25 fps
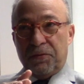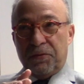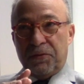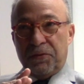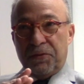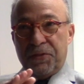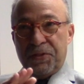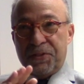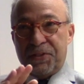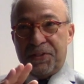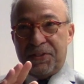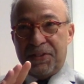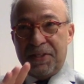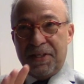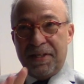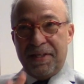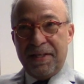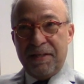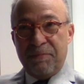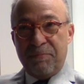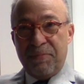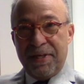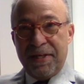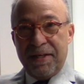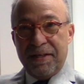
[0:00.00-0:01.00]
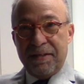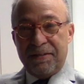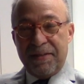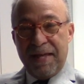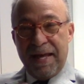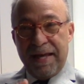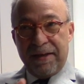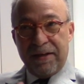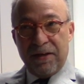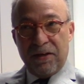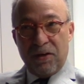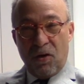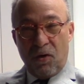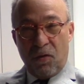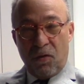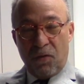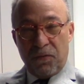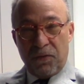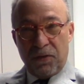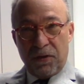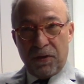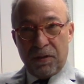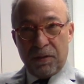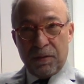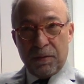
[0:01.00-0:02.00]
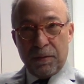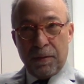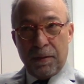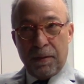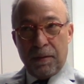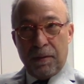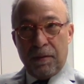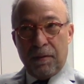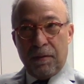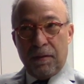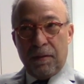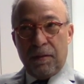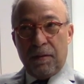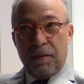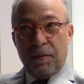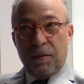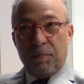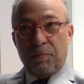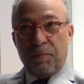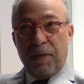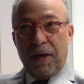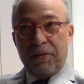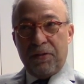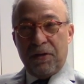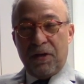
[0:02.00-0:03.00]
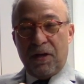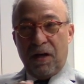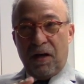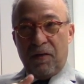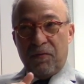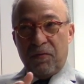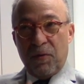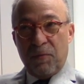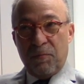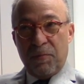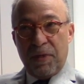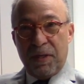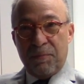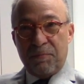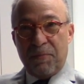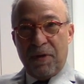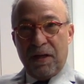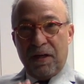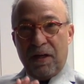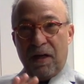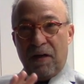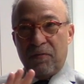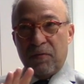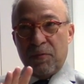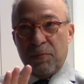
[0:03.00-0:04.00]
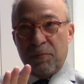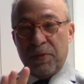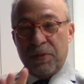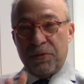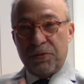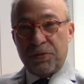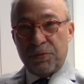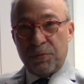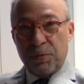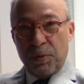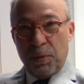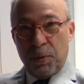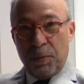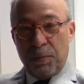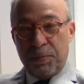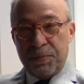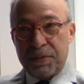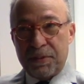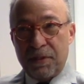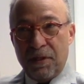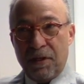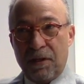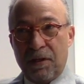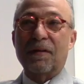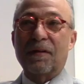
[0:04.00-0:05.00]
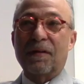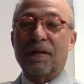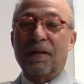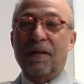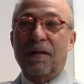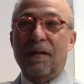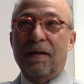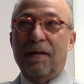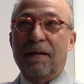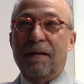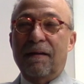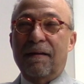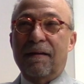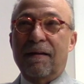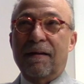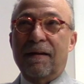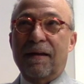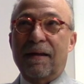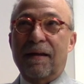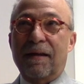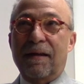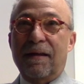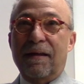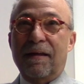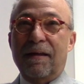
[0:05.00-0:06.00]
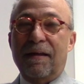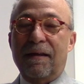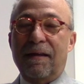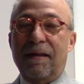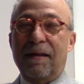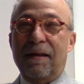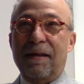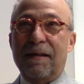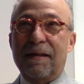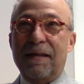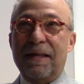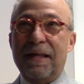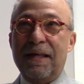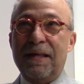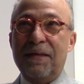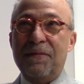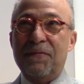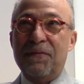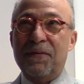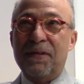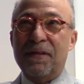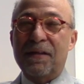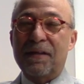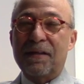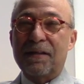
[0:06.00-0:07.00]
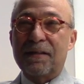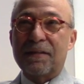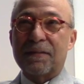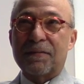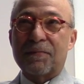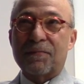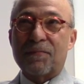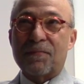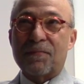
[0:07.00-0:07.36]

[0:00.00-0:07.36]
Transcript: the city being taken over by the government, by government troops. And even,